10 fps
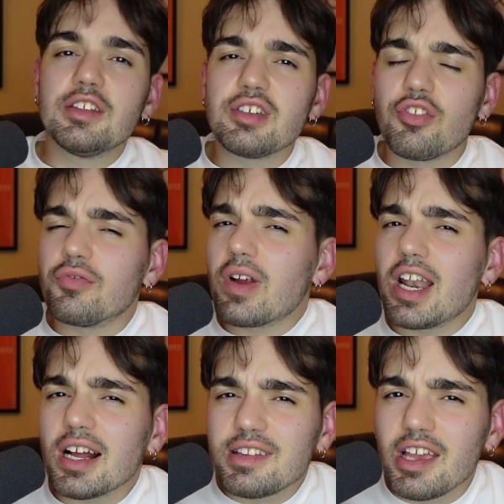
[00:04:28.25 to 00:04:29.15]
So the Red
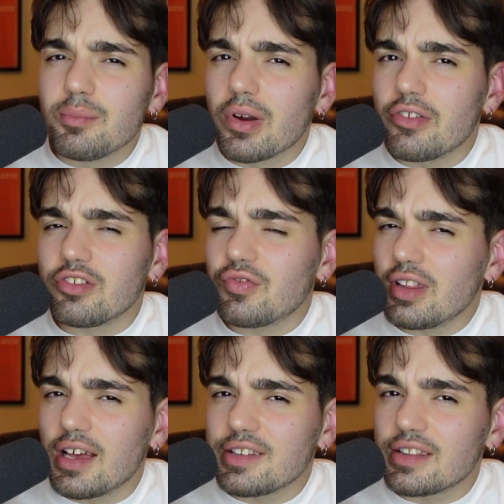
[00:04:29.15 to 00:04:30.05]
Octane brothers
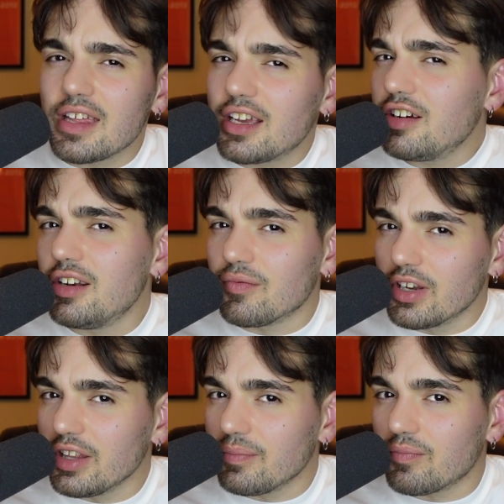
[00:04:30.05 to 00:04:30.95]
realized that they couldn't
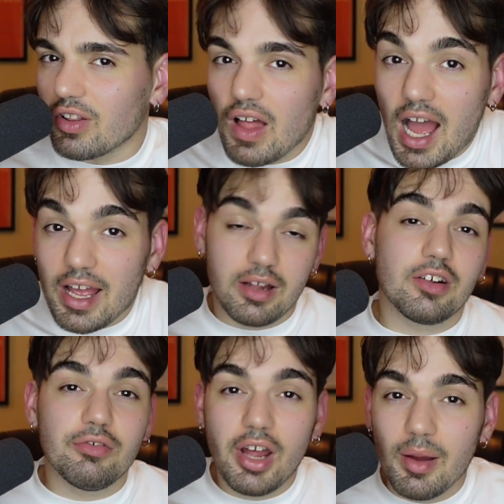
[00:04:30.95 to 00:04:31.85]
really rely on
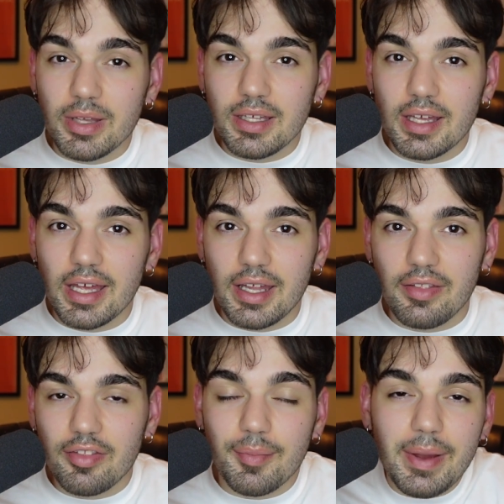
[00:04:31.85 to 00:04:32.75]
Konami, and
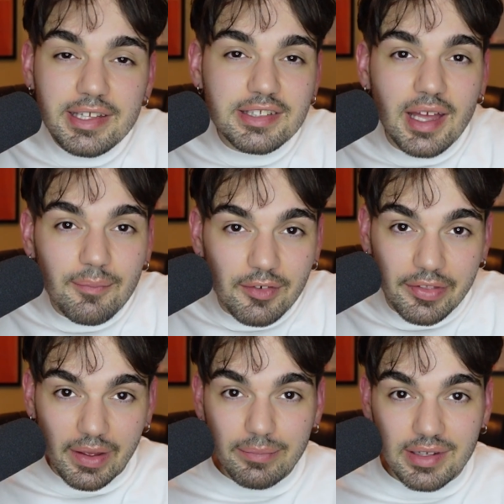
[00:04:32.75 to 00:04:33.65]
the best step for
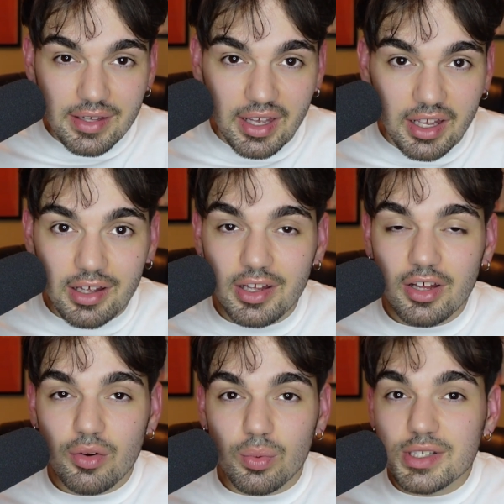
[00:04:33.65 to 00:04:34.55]
them to take
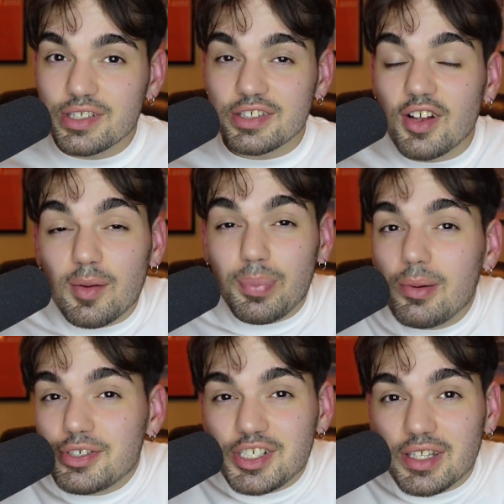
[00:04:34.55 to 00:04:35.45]
was to start
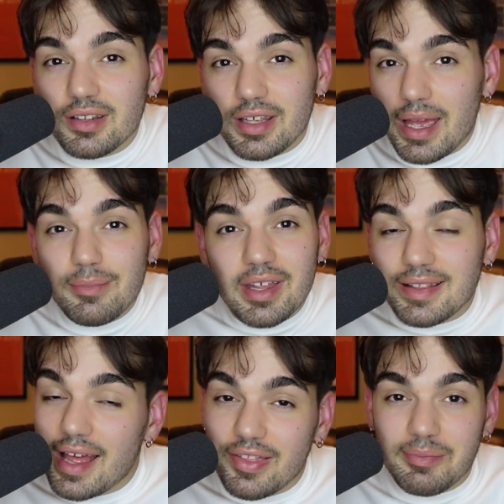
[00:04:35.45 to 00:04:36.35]
publishing games like
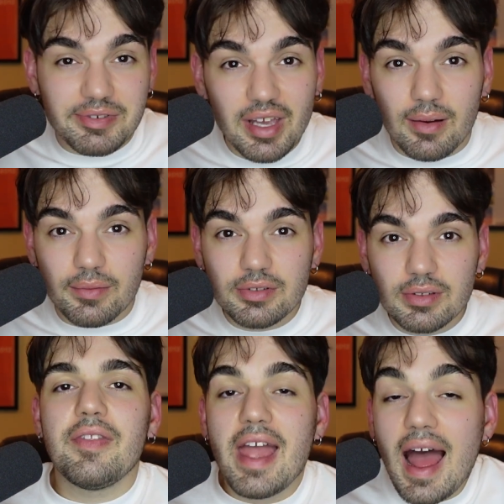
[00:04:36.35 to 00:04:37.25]
that themselves.
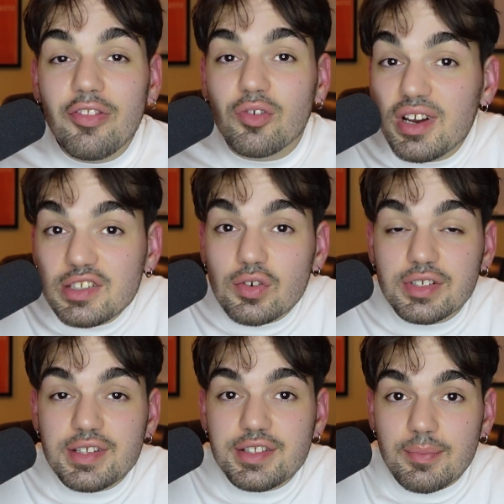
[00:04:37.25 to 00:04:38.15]
They had the
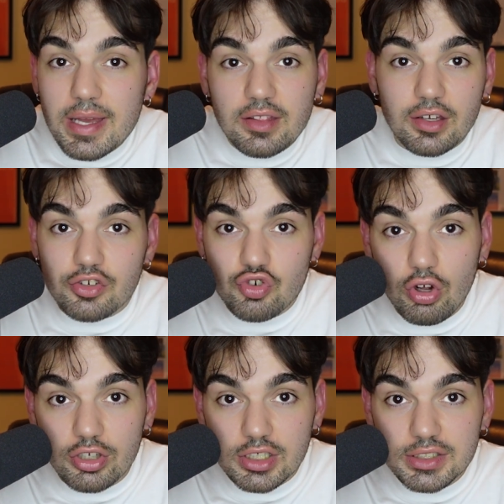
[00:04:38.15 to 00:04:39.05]
resources to make the
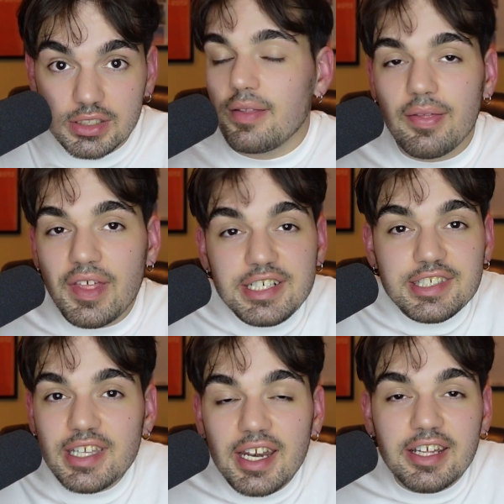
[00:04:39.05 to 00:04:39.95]
controllers, they
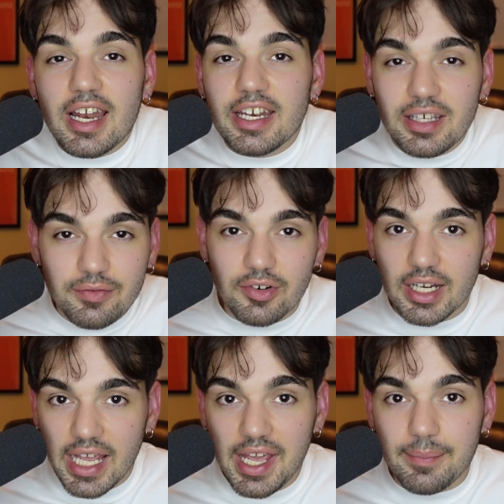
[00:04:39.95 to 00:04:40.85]
just needed an idea for a
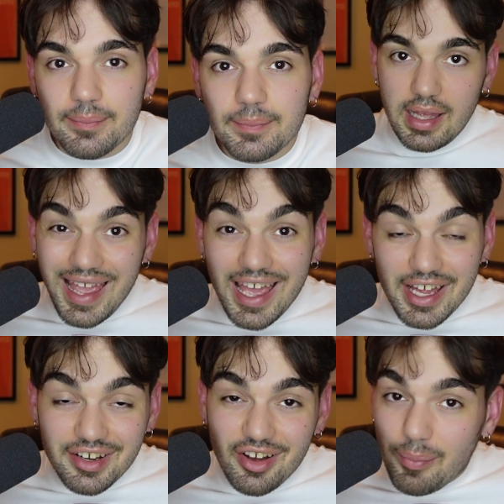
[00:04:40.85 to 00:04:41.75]
game,
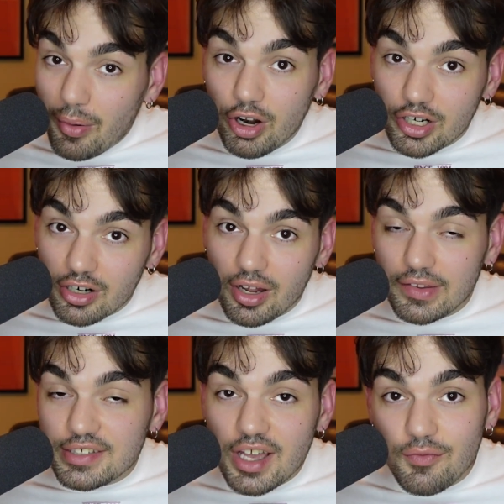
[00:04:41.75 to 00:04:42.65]
and a partner on
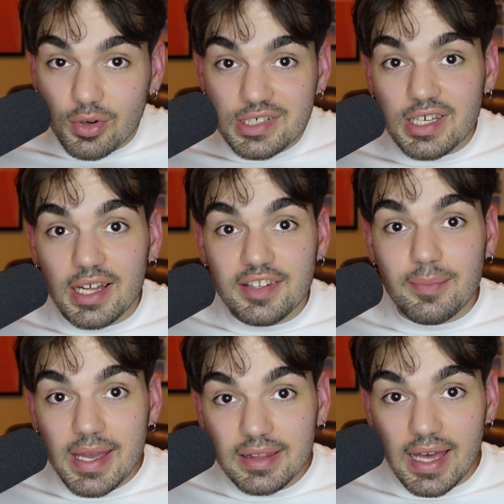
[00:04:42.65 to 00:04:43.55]
the software side to
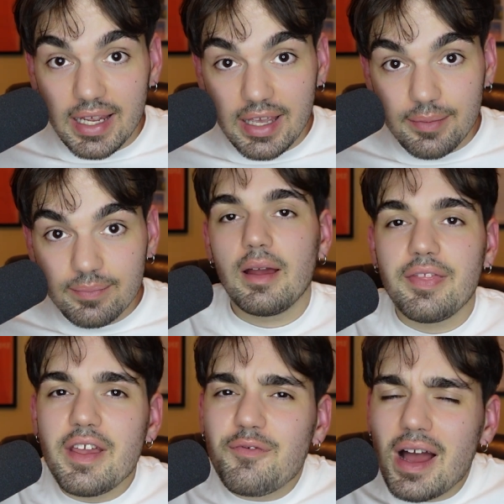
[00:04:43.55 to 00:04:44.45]
make that game.
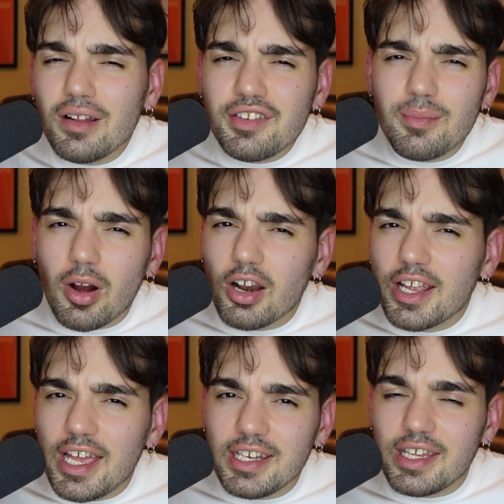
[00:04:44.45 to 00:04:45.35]
They found some
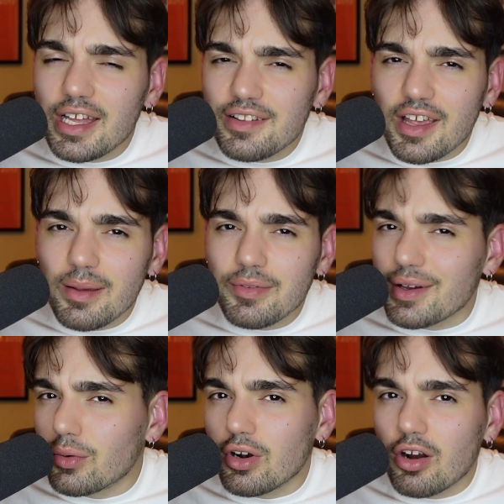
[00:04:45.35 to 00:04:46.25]
arcade dance games
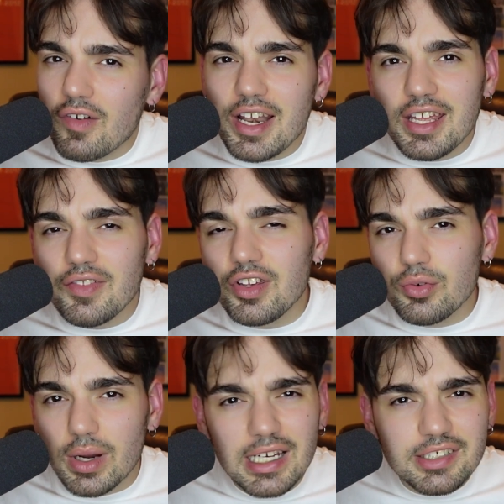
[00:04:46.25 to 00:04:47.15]
that were already in the
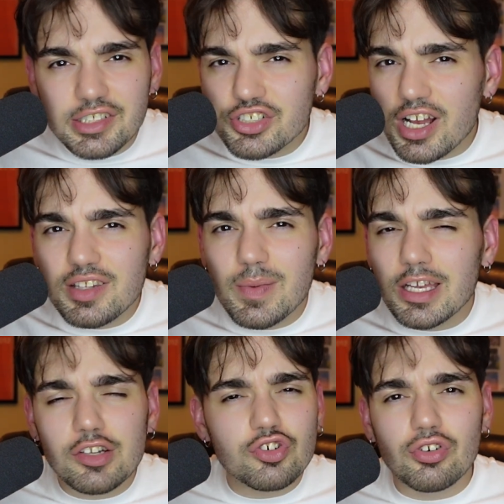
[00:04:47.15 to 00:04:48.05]
US and tried to make
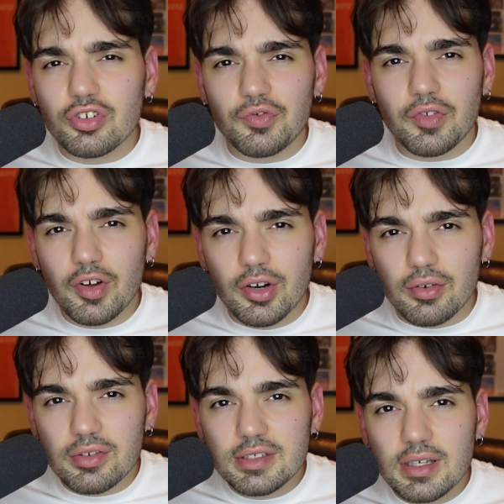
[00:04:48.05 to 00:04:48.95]
controllers for
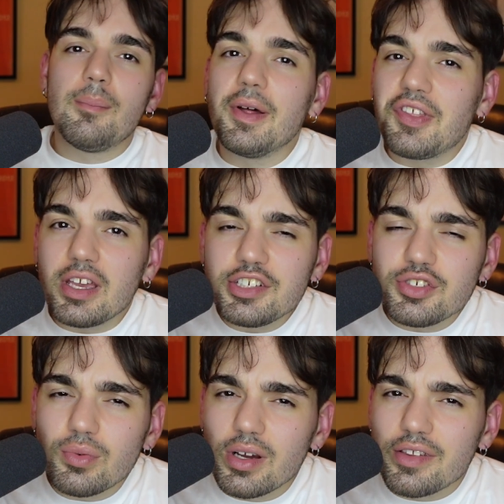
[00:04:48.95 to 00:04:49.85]
those, but the
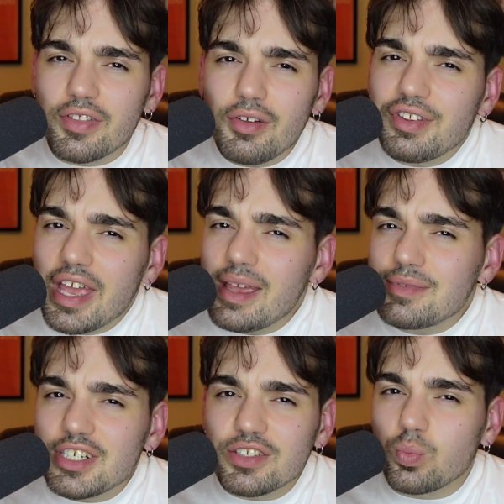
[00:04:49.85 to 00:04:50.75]
issue was those
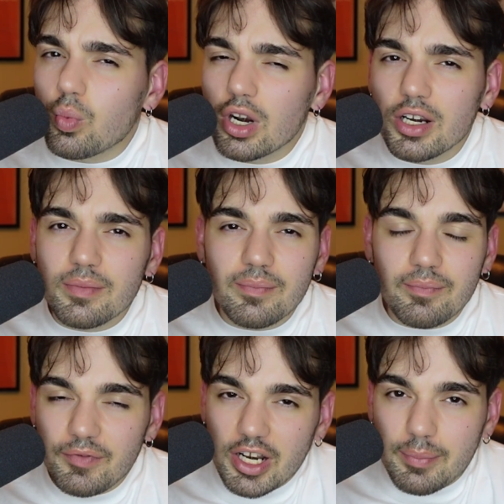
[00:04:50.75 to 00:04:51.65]
games just weren't very